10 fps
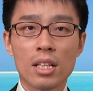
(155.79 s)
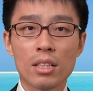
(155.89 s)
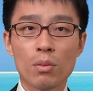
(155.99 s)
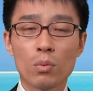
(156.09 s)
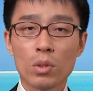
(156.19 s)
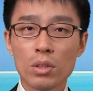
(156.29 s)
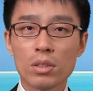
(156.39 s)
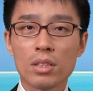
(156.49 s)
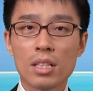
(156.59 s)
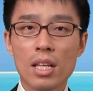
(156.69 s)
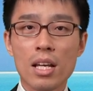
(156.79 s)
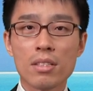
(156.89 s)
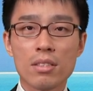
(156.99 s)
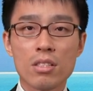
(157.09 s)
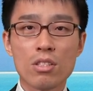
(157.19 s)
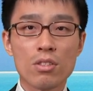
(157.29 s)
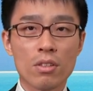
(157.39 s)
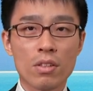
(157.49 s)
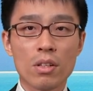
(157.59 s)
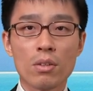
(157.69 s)
In the worst case
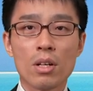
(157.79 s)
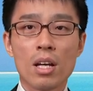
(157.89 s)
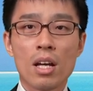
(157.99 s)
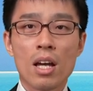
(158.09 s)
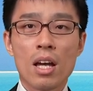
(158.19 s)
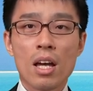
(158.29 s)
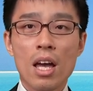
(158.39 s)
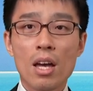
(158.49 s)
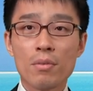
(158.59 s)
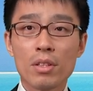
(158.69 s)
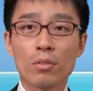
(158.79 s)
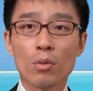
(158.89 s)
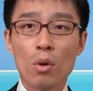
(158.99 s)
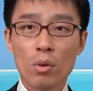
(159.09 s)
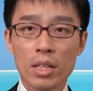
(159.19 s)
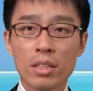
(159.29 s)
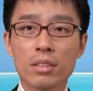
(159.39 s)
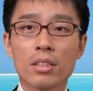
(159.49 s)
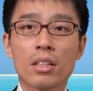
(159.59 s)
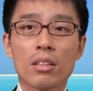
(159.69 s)
scenario, heavy rolling,
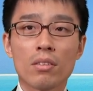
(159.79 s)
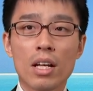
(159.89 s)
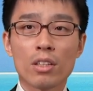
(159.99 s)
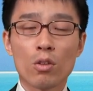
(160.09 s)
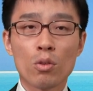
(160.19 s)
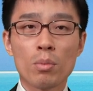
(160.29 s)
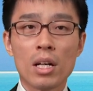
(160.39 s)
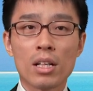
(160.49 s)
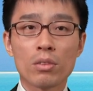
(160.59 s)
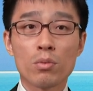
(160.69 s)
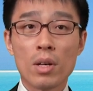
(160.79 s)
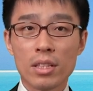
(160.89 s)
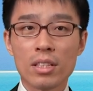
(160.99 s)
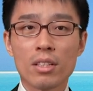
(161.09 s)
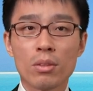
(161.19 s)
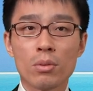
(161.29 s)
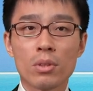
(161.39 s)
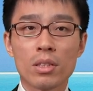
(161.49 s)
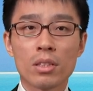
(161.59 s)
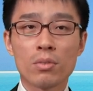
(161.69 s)
like over 20
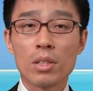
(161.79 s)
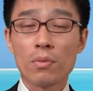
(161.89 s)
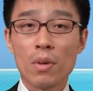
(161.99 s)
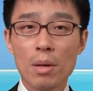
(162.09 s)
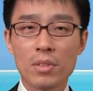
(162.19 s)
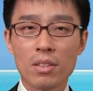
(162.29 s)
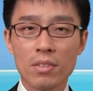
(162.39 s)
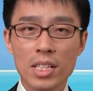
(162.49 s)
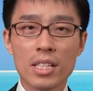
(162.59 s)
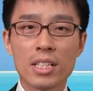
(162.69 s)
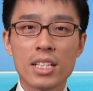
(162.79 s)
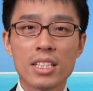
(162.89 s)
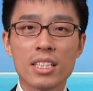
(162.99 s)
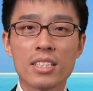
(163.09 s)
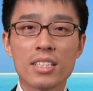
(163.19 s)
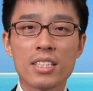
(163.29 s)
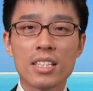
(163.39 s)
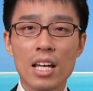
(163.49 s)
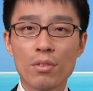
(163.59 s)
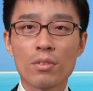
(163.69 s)
or 25 degrees, can
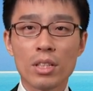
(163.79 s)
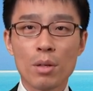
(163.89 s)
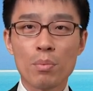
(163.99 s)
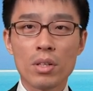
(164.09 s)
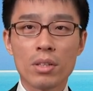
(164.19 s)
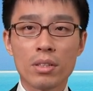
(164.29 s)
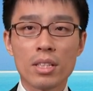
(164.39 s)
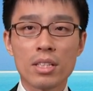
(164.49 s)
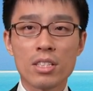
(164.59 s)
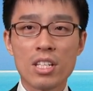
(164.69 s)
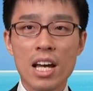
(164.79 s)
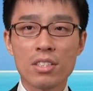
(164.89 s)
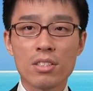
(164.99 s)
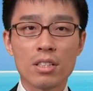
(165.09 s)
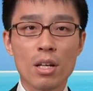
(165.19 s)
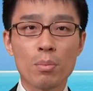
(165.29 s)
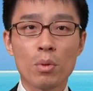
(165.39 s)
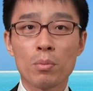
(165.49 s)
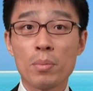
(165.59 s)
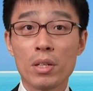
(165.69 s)
suddenly appear in just a
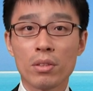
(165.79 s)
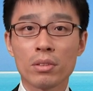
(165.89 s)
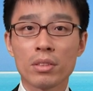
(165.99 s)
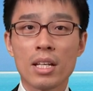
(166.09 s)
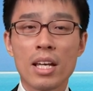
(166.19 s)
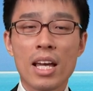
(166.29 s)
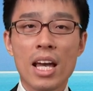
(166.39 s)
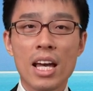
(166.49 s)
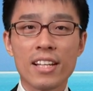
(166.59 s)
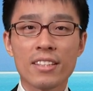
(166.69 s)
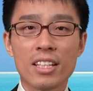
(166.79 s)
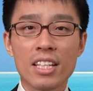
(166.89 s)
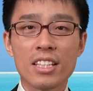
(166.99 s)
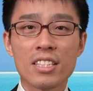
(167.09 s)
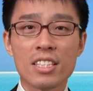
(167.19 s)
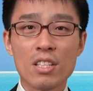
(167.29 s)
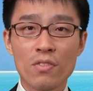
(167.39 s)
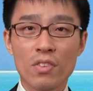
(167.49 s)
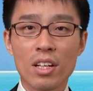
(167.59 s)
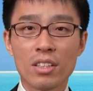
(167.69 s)
couple of periods, and it is
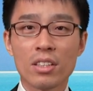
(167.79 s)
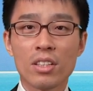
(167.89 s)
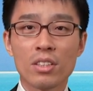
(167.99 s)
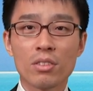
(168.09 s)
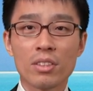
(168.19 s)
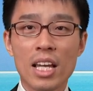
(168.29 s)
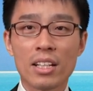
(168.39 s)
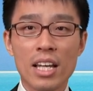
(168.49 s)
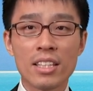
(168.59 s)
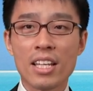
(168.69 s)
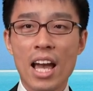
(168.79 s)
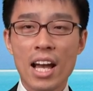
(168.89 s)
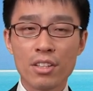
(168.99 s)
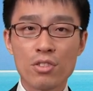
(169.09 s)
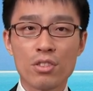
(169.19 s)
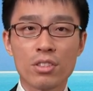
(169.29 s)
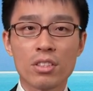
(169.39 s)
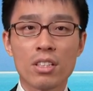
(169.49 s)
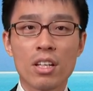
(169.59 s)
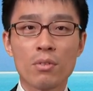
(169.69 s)
difficult to take any
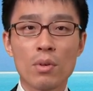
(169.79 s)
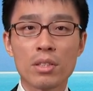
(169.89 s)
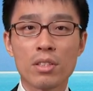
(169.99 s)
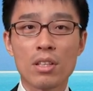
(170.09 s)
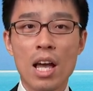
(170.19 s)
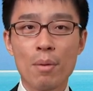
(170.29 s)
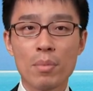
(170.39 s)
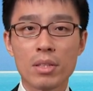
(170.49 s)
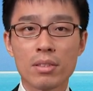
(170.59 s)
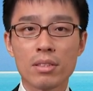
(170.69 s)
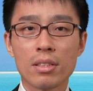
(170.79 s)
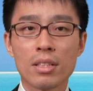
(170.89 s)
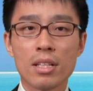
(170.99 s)
action once it happens.